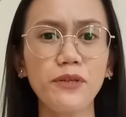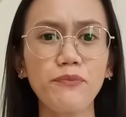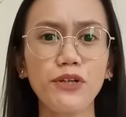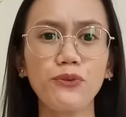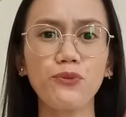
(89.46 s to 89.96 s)

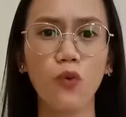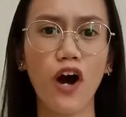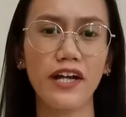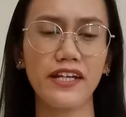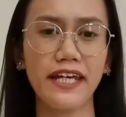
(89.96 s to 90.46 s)
number
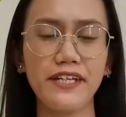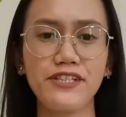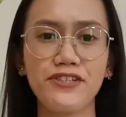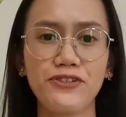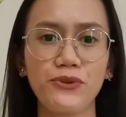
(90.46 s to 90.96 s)
1
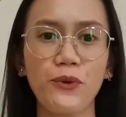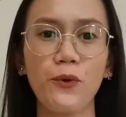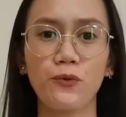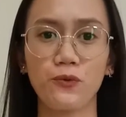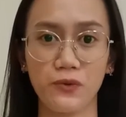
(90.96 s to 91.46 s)
is to
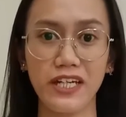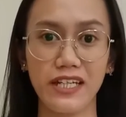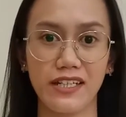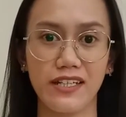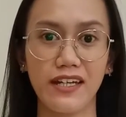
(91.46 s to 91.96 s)

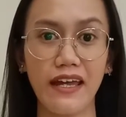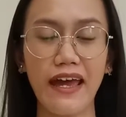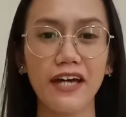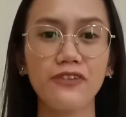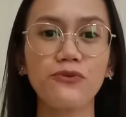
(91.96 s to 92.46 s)
read,
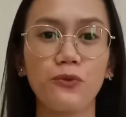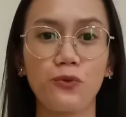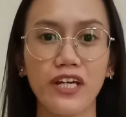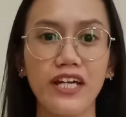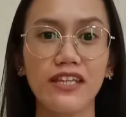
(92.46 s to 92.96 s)
and
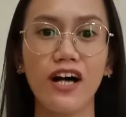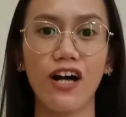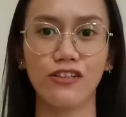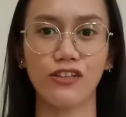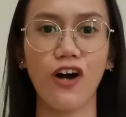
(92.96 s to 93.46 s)
read
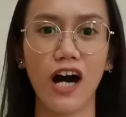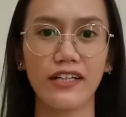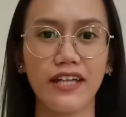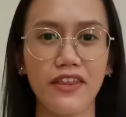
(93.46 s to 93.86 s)
a lot.